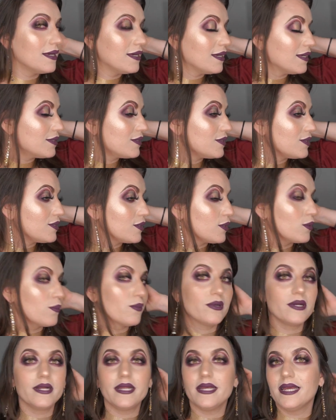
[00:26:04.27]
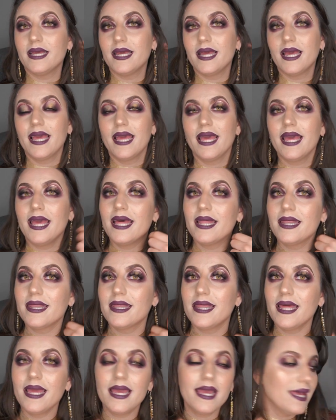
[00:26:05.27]
It's so pretty. And
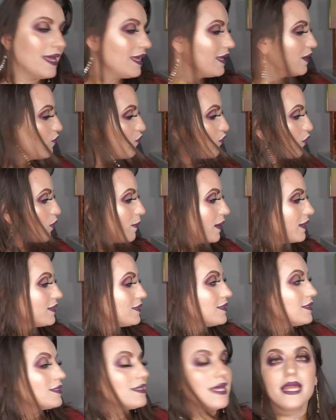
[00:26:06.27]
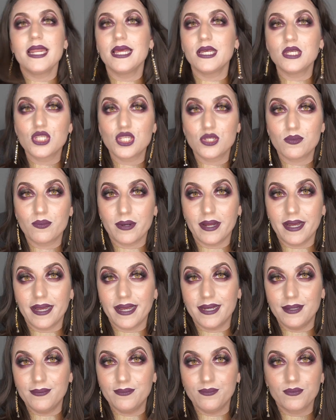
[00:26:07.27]
then for my setting
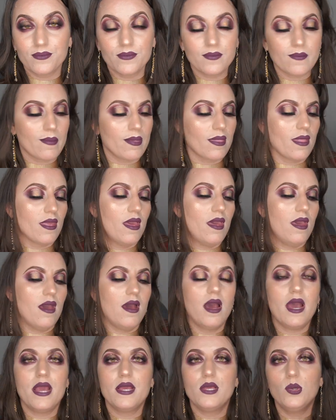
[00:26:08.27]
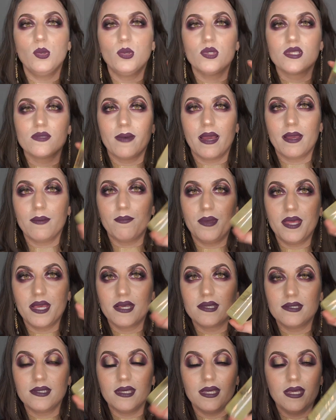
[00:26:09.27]
spray, I use my
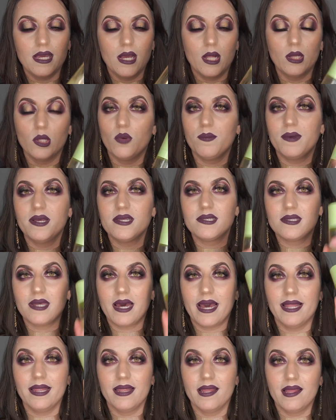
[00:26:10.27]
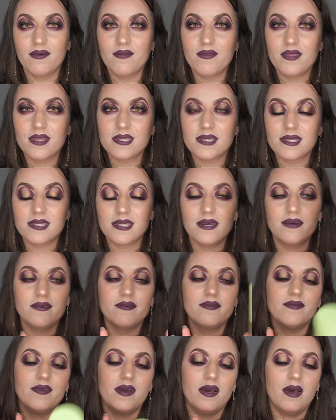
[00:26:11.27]
Pixie Glow Mist. I love this stuff.
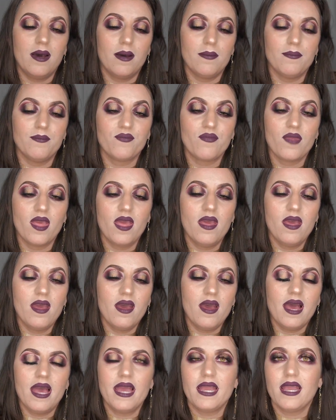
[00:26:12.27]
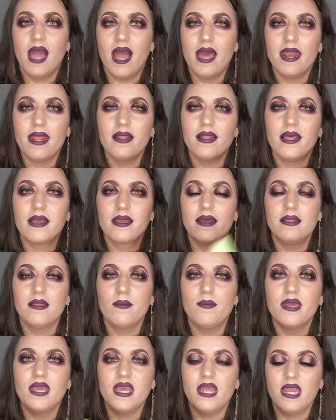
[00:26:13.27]
I got it like in the
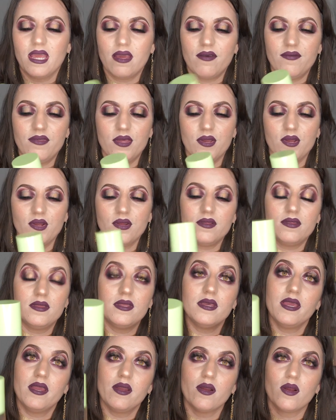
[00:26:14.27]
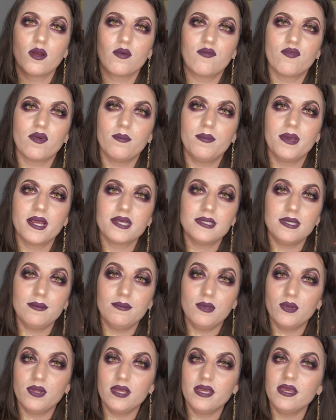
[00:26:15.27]
beginning of the year from Pixie
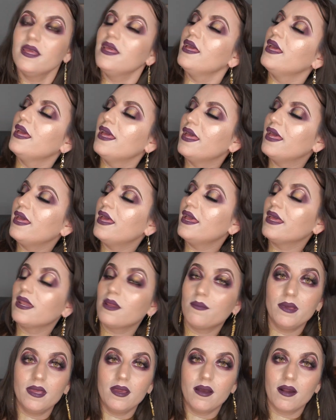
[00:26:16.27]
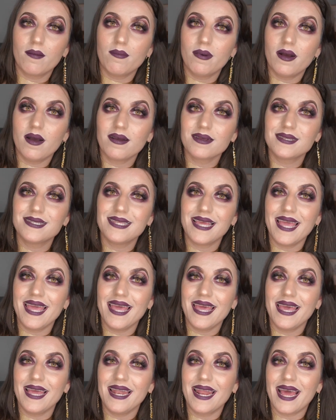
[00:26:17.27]
Beauty in a PR box,
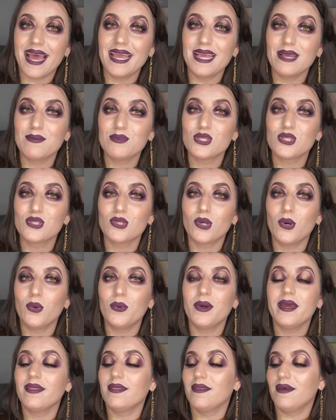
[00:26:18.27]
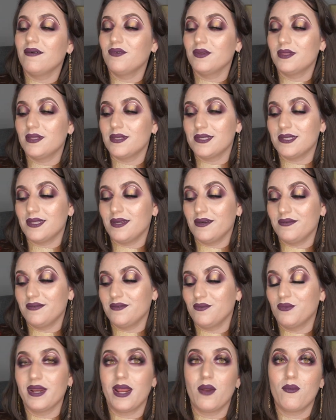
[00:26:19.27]
and I am so in love with this stuff.
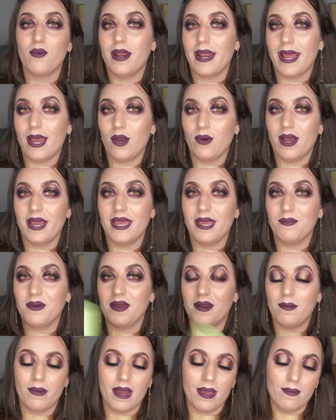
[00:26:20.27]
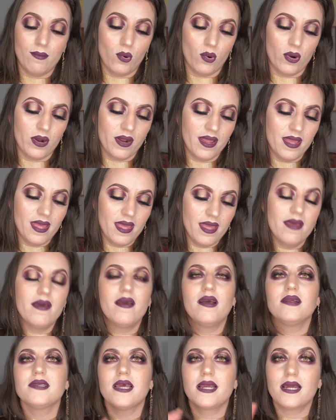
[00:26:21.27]
When I run out, I am gonna buy more.
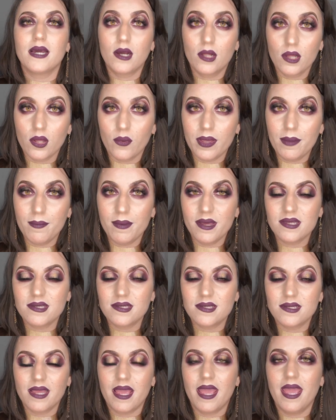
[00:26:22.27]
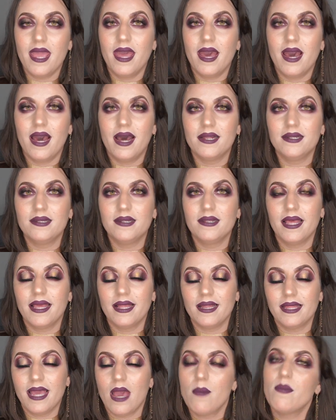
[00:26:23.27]
It's like a glowy mist, and
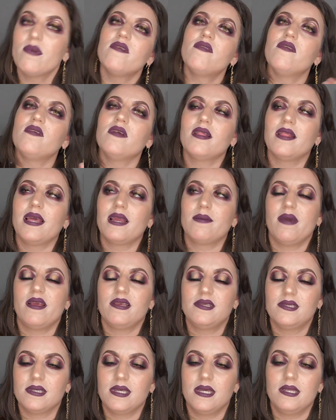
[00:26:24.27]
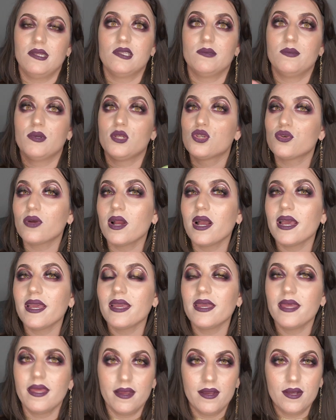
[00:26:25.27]
lately I've been feeling like my skin has been dry,
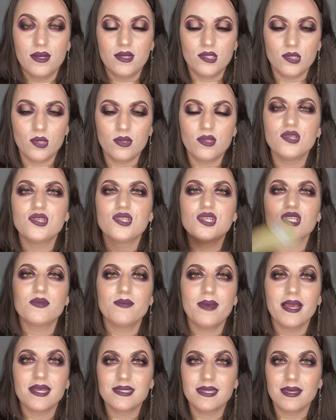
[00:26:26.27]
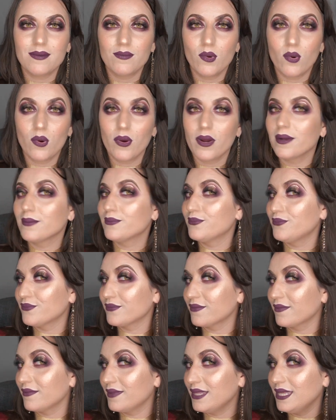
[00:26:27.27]
so this just makes it more
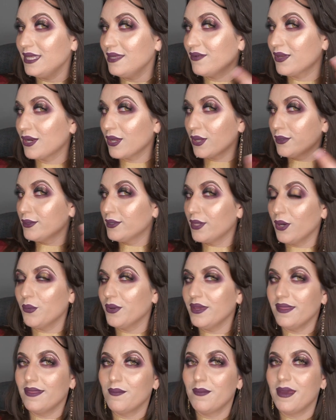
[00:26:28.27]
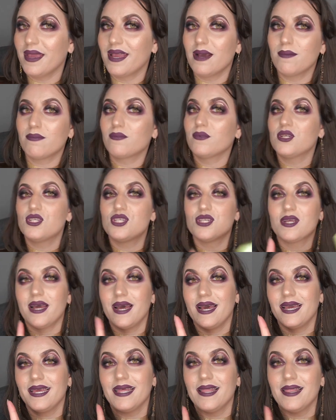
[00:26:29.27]
even glowy, the makeup, which
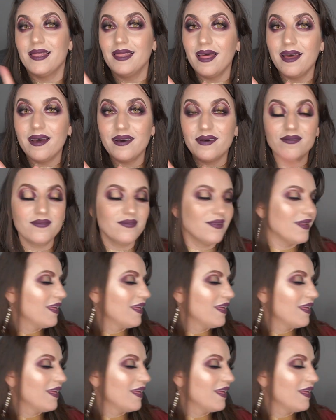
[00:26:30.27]
I love.